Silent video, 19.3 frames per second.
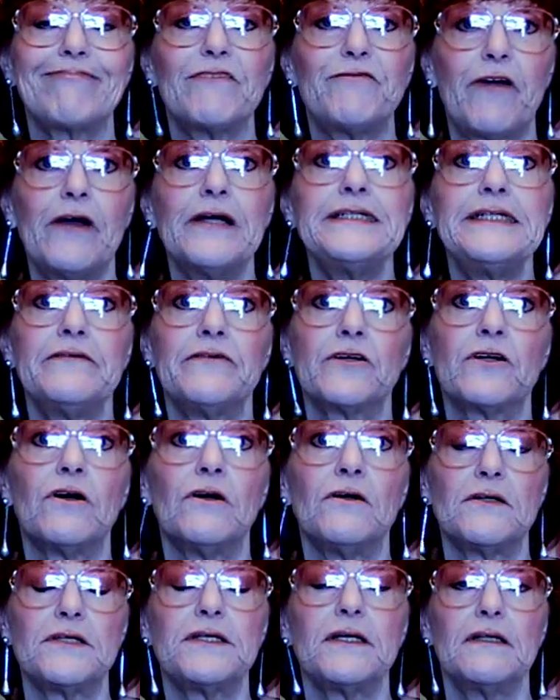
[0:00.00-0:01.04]
Very
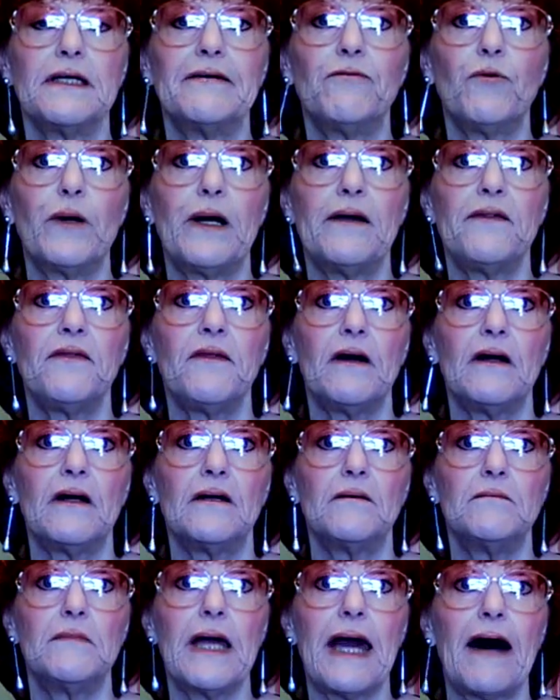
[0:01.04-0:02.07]
difficult to live with,
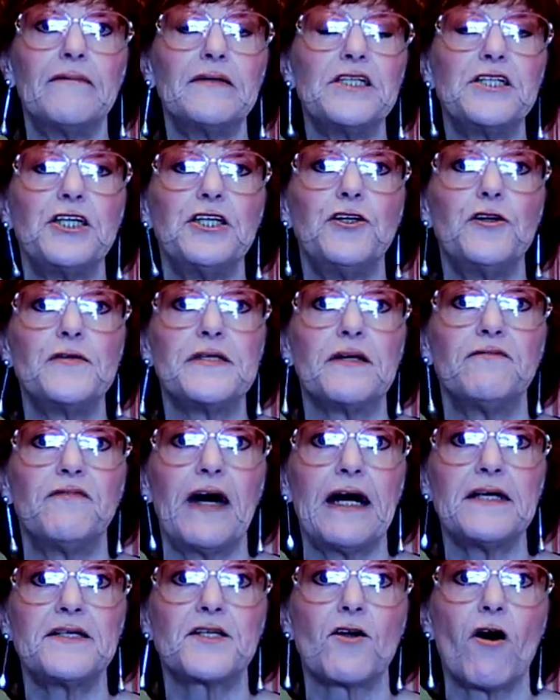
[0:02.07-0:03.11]
having to use a
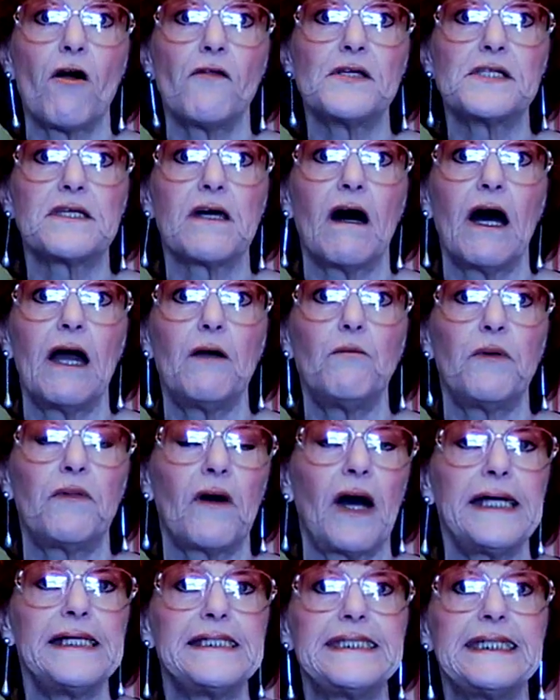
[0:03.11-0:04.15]
vest all the time with
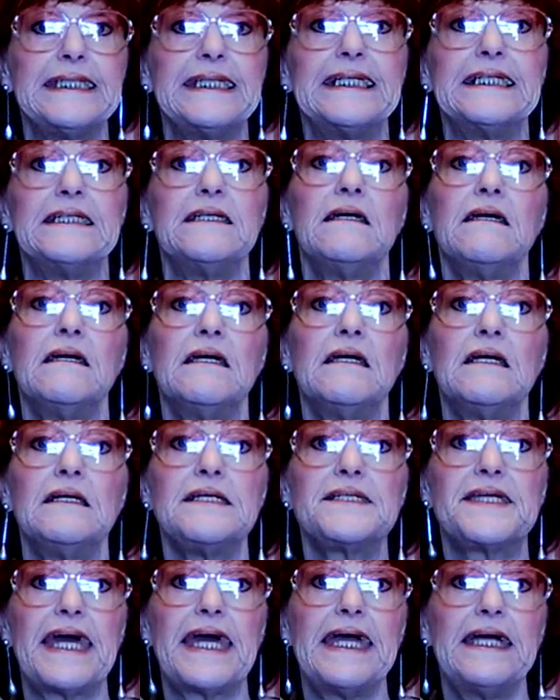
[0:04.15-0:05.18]
ice in it,
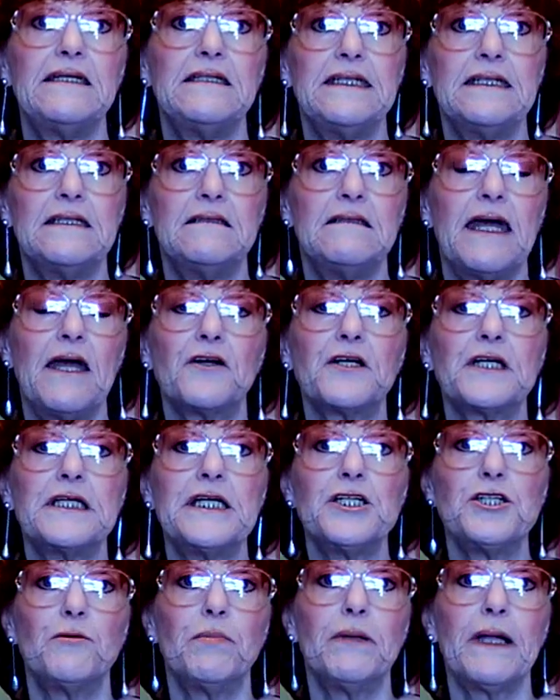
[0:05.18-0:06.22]
staying in
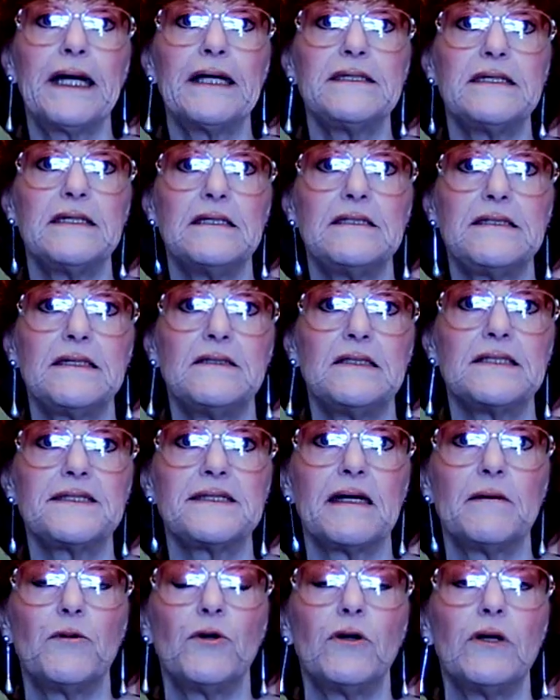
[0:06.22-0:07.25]
air-conditioned places in the
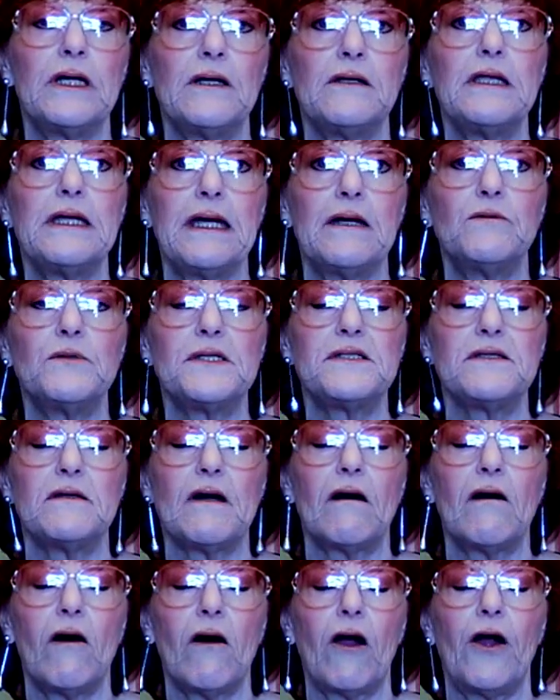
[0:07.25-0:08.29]
summer. It was
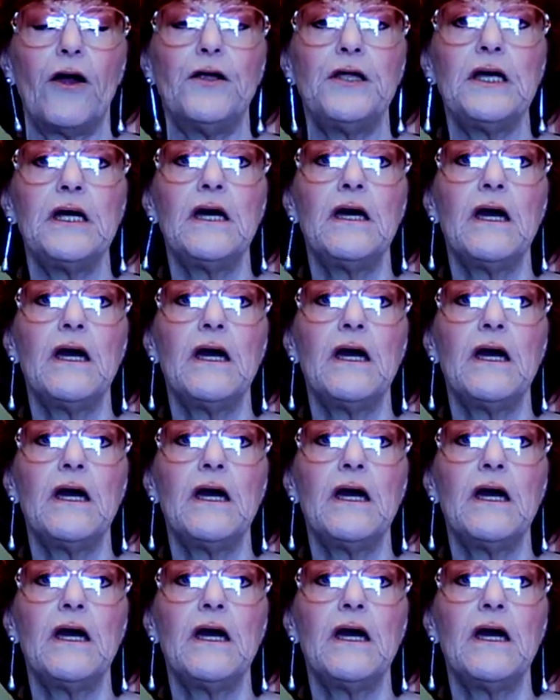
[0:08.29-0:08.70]
hard.